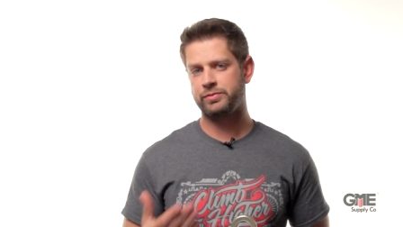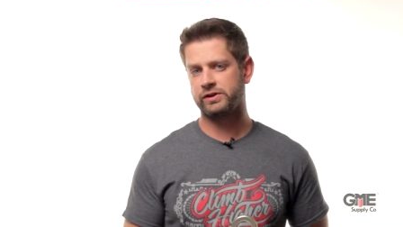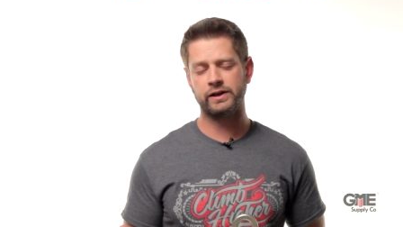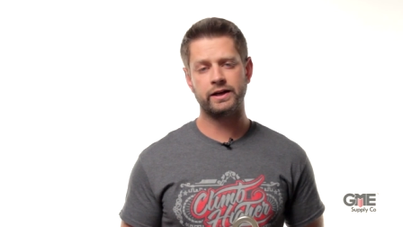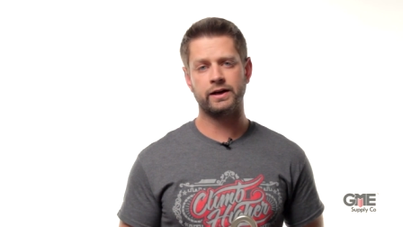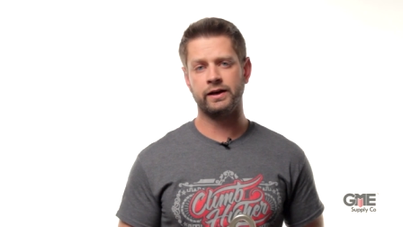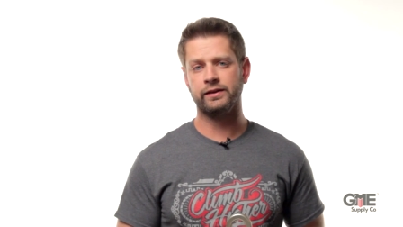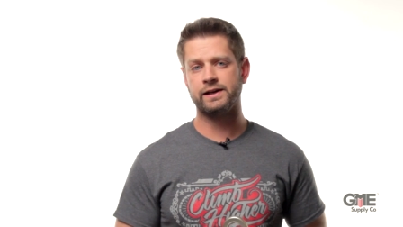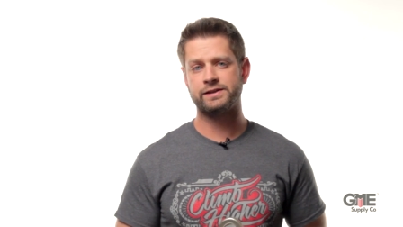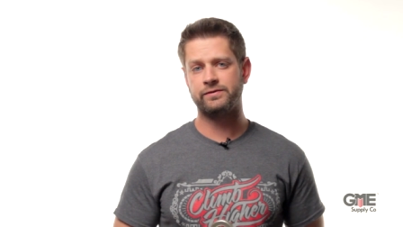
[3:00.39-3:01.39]
Typically,
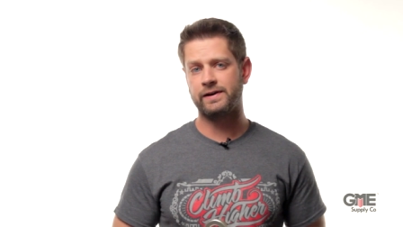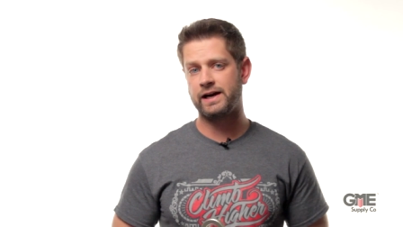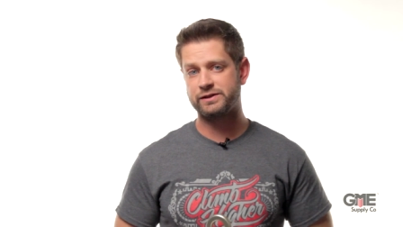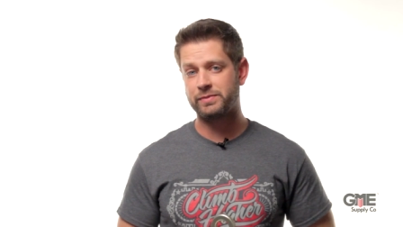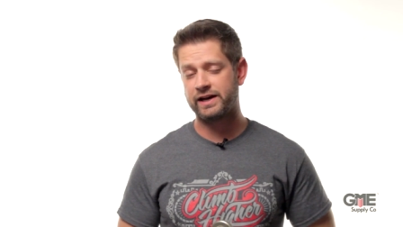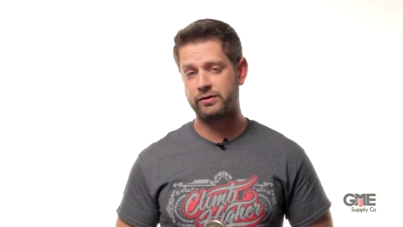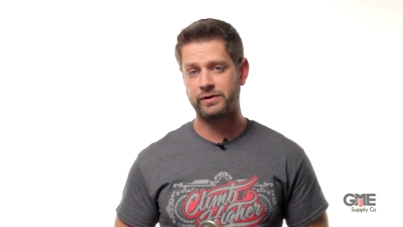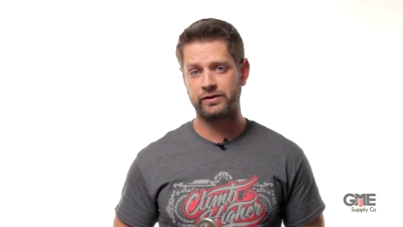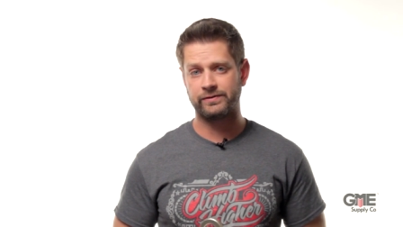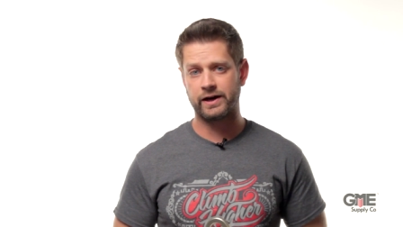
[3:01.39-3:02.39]
unless advised by the
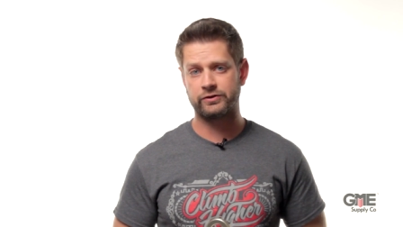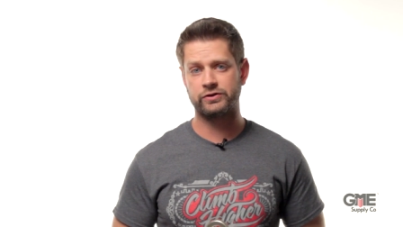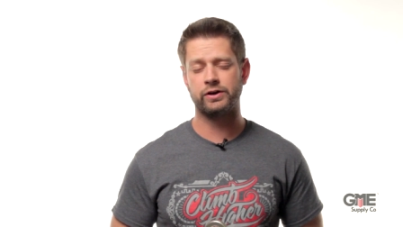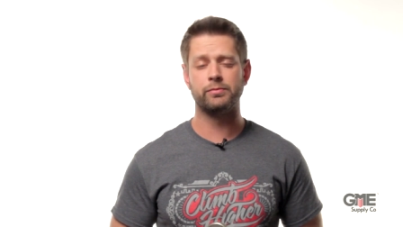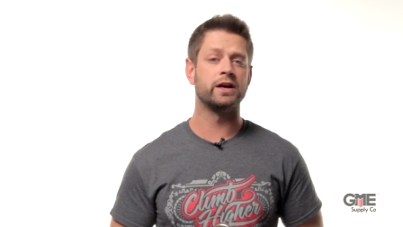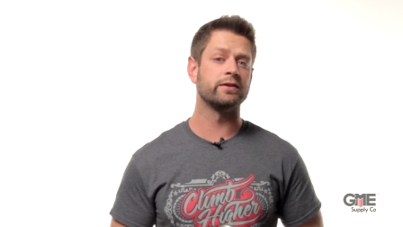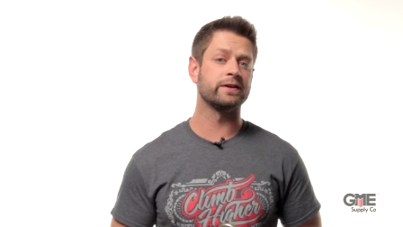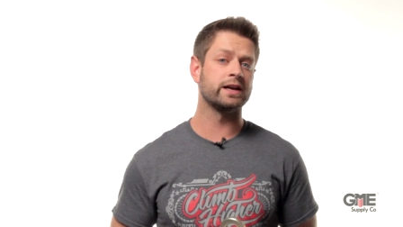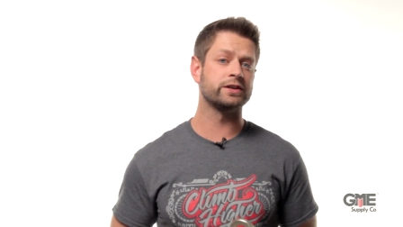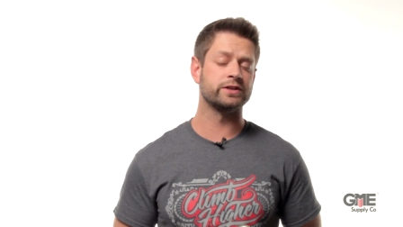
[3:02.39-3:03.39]
manufacturer,
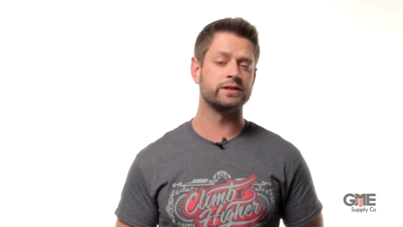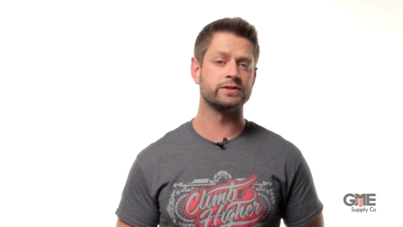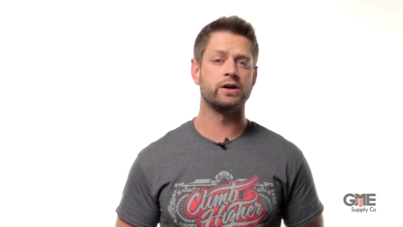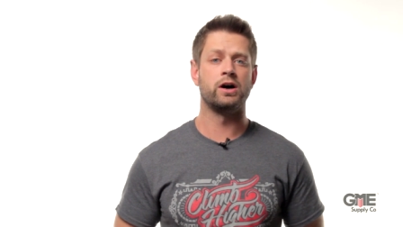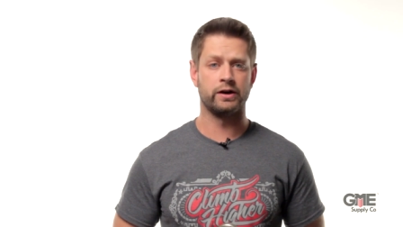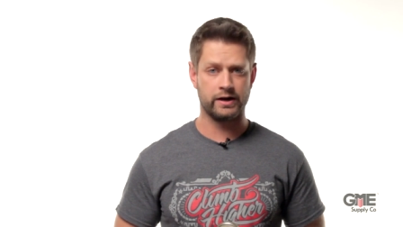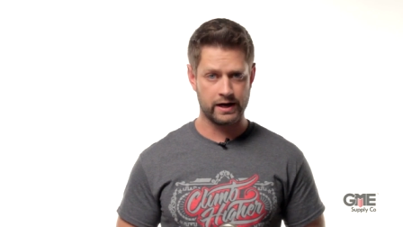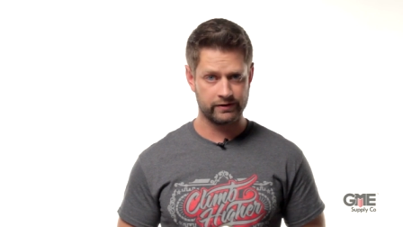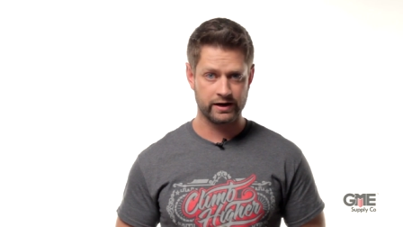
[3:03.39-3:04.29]
modifications are not